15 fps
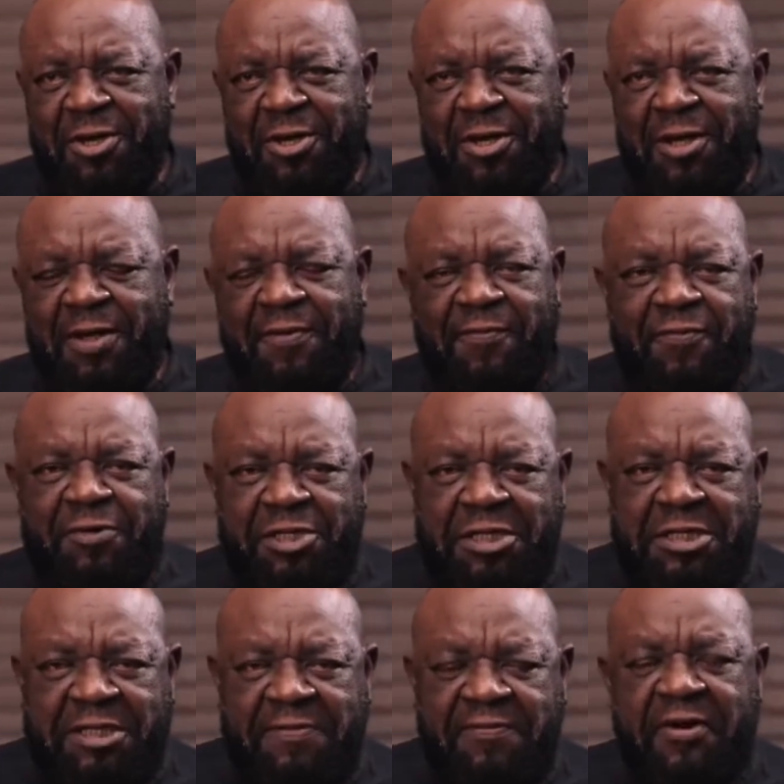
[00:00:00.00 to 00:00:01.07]
a
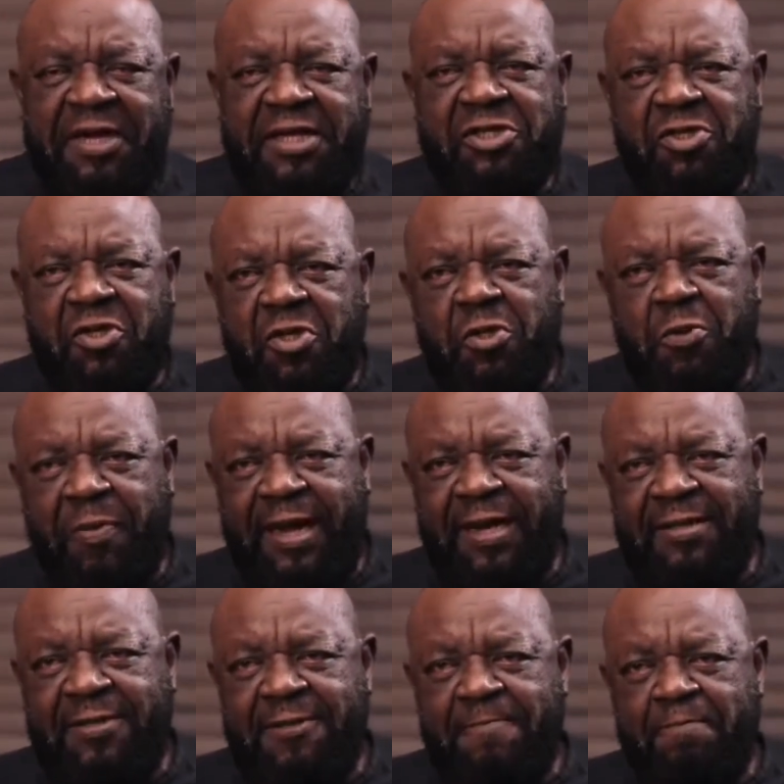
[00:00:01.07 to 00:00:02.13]
fugitive or a suspect,